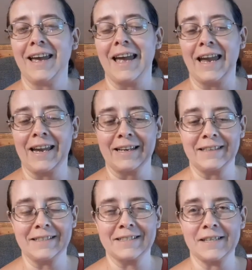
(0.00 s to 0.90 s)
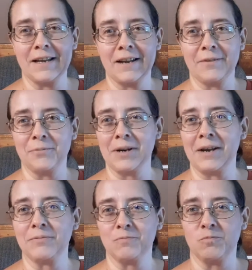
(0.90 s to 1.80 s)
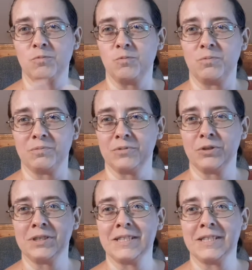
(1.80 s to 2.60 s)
And it's, uh, when I looked